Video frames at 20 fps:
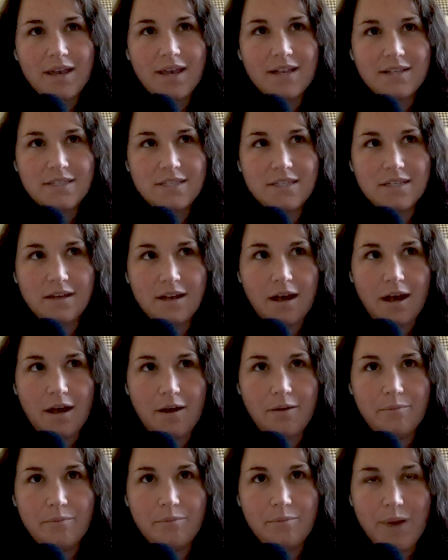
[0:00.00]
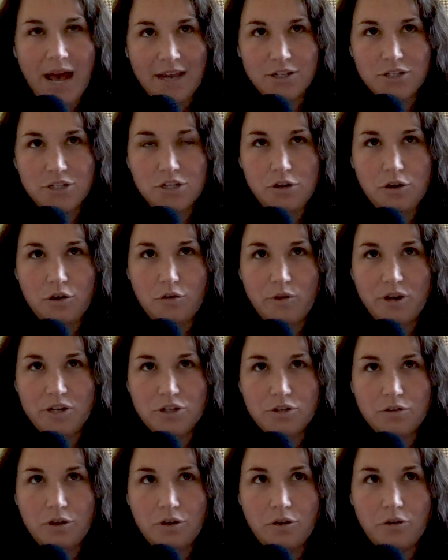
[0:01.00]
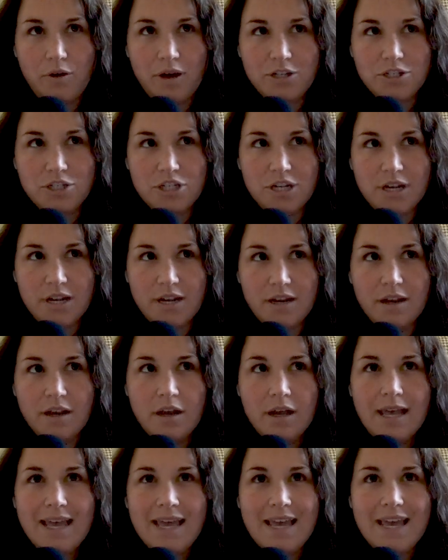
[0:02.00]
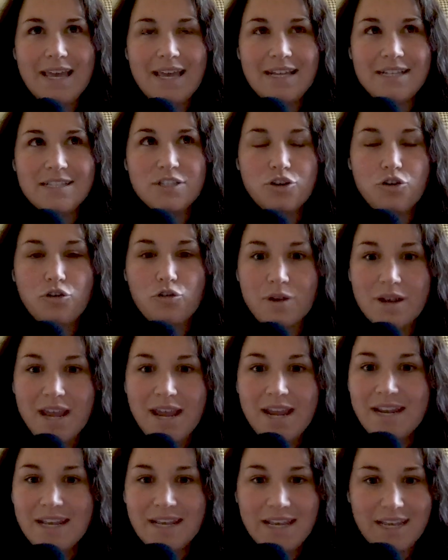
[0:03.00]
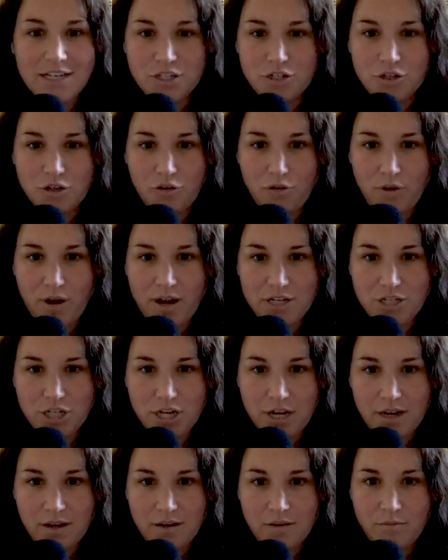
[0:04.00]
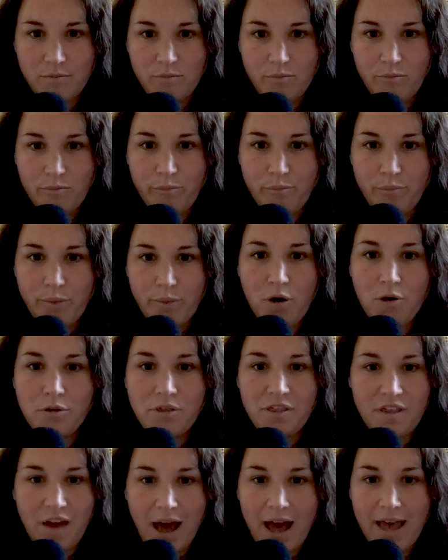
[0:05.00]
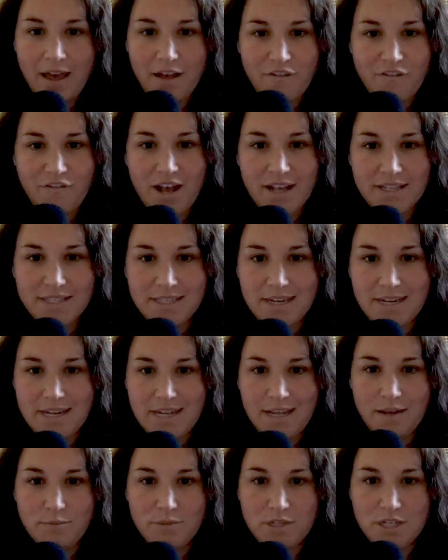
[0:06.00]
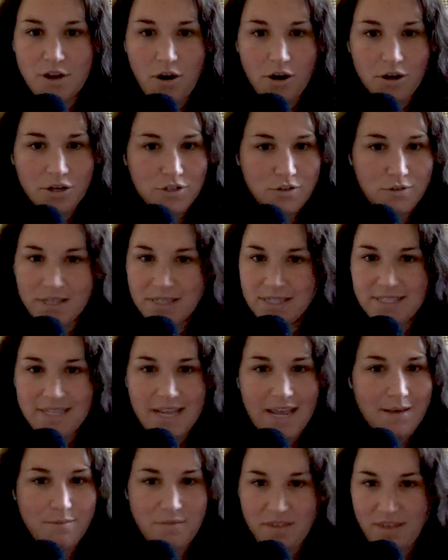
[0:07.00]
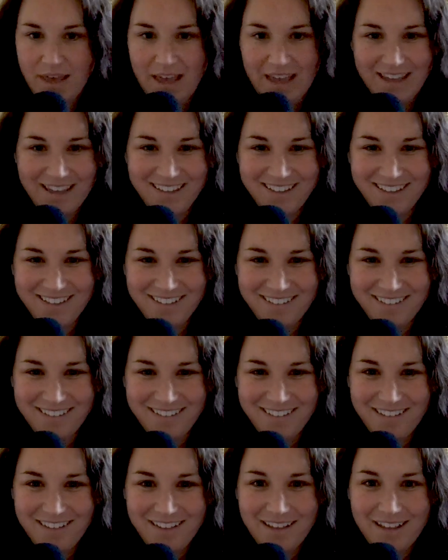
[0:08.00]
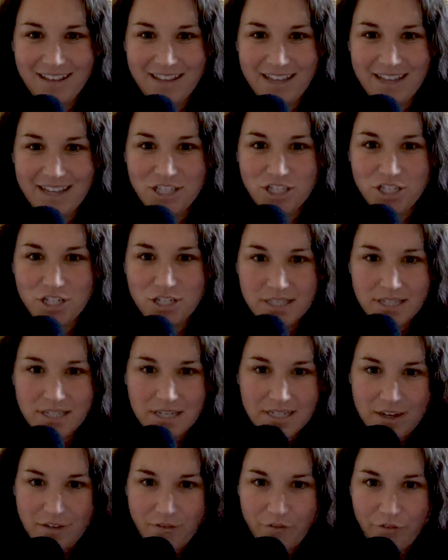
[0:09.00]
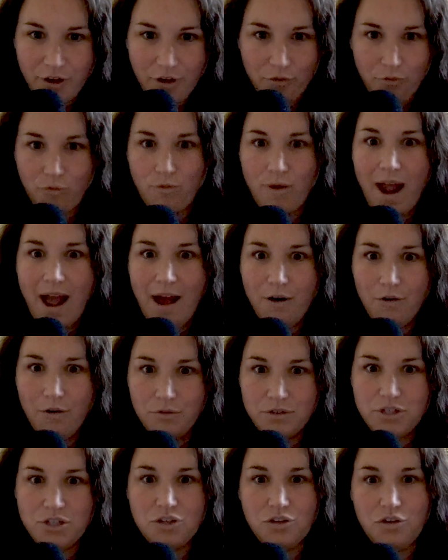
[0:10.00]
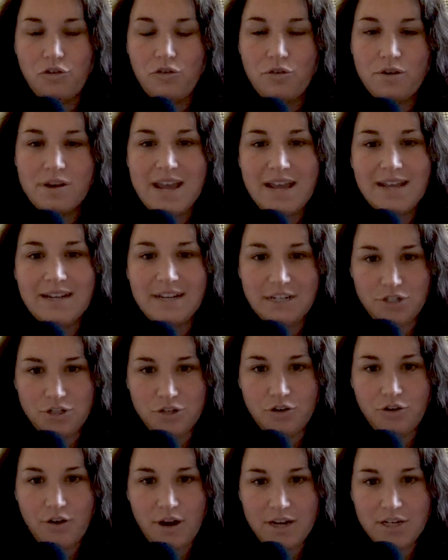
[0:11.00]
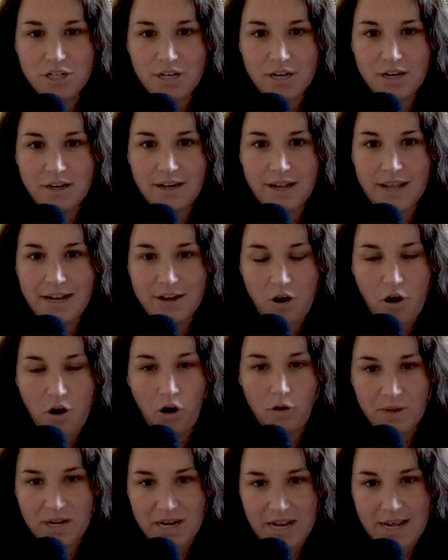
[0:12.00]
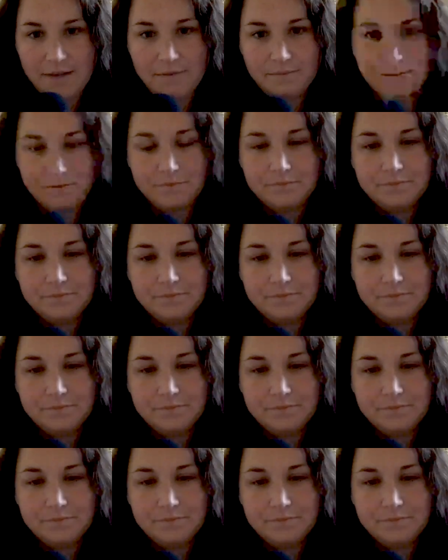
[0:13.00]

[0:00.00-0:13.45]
I guess to come back to your original question, it's creating integration. Both IFS and EMDR do the same thing. It's just a different route to create integration and harmony.